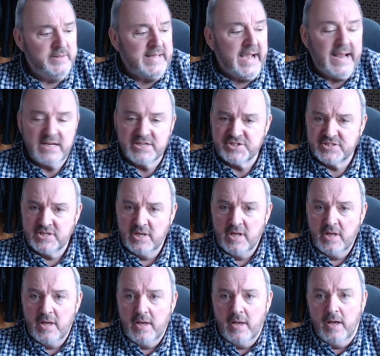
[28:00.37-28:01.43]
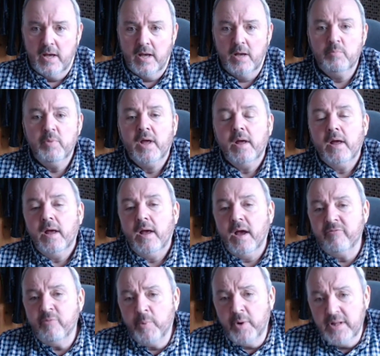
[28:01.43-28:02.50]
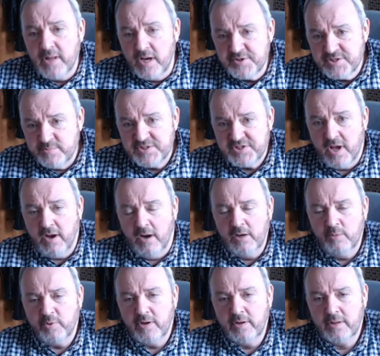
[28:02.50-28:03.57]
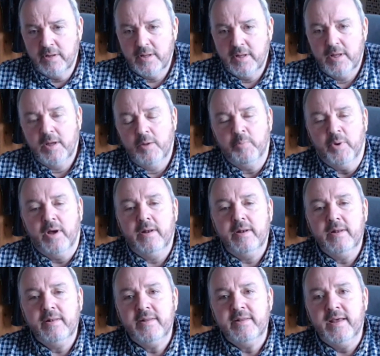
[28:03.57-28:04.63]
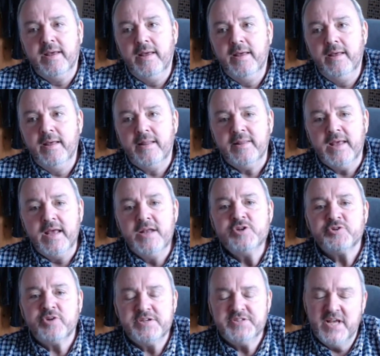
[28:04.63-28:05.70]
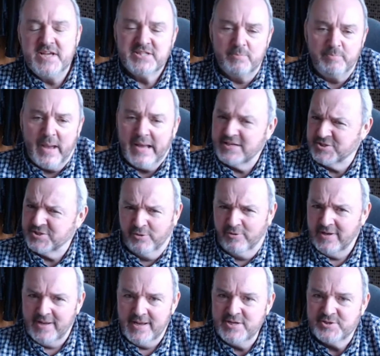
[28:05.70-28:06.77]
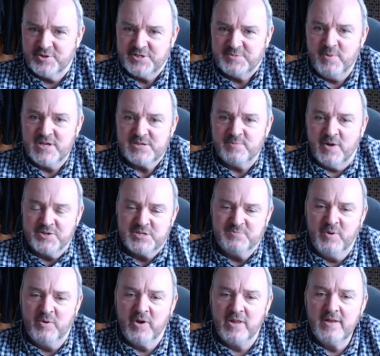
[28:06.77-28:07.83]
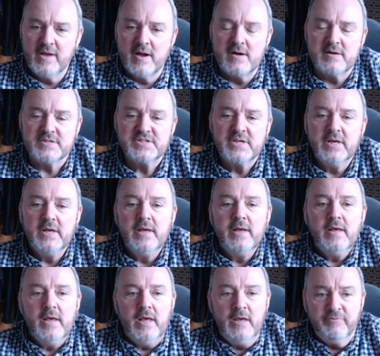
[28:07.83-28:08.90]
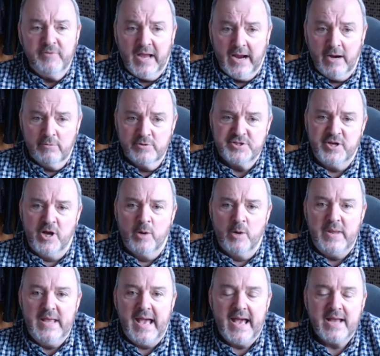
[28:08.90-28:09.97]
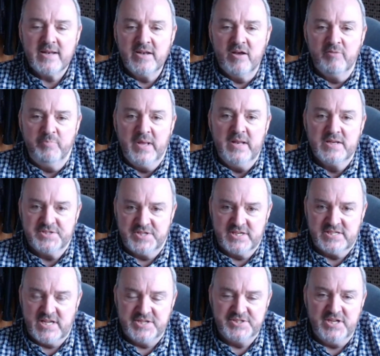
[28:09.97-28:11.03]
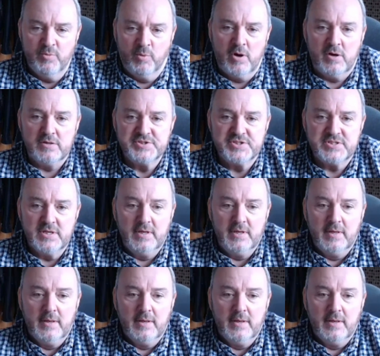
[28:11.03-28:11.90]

a DAX. Everybody knows them as a Cobra. But the interest, it's the backstory that interests me as much as building the cars. If Carroll Shelby hadn't have been the success he was,